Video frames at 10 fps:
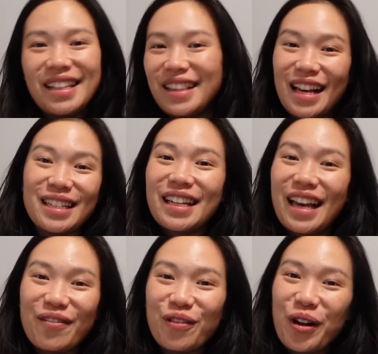thanks
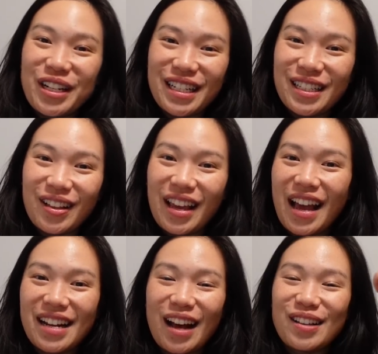again for watching till the
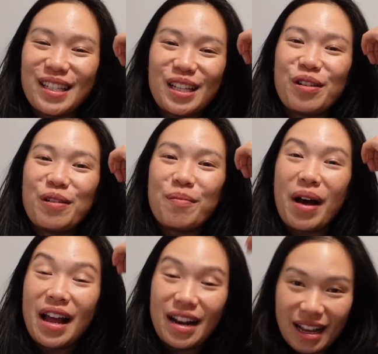end. I'll see you in
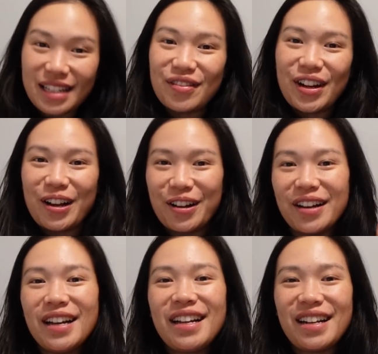my next video
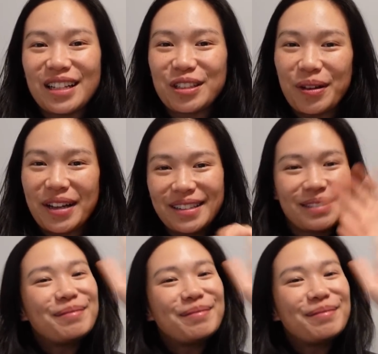next week.